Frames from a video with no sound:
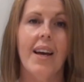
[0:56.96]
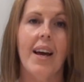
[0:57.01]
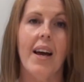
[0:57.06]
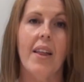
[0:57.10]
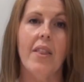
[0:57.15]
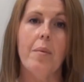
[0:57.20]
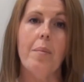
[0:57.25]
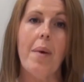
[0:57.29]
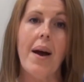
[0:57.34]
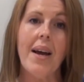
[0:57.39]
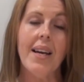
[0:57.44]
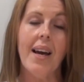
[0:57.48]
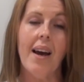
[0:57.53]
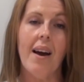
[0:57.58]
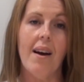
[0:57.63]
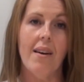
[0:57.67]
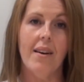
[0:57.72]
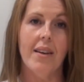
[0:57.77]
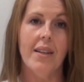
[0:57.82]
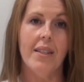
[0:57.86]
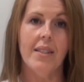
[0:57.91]
And the
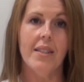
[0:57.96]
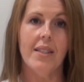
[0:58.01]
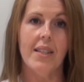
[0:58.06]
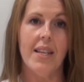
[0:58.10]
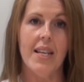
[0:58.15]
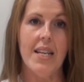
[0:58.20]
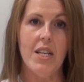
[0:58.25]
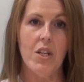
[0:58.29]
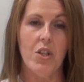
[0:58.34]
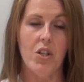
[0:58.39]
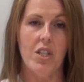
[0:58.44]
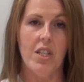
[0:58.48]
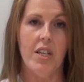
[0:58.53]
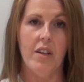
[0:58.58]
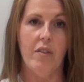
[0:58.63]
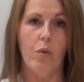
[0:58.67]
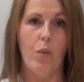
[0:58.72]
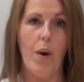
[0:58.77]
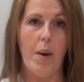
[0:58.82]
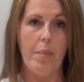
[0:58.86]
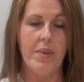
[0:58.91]
Mankind
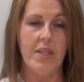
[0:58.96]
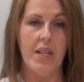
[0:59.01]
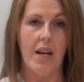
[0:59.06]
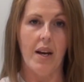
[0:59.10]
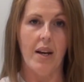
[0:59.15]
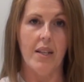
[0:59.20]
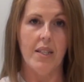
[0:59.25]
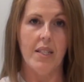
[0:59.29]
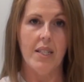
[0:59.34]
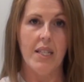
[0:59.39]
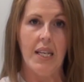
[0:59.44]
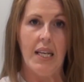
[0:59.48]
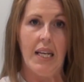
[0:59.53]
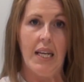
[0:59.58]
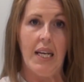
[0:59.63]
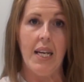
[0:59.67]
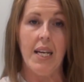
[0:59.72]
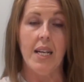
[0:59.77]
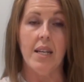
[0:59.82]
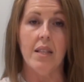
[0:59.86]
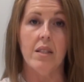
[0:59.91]
Initiative website
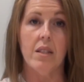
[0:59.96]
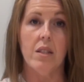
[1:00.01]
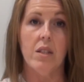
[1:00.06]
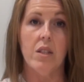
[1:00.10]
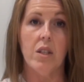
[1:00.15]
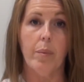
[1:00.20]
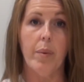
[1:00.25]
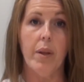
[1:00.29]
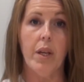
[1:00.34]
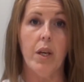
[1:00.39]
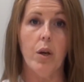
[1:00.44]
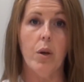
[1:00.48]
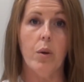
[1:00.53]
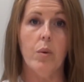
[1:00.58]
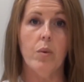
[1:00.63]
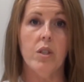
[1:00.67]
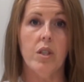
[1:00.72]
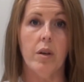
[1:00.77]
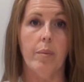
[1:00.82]
is www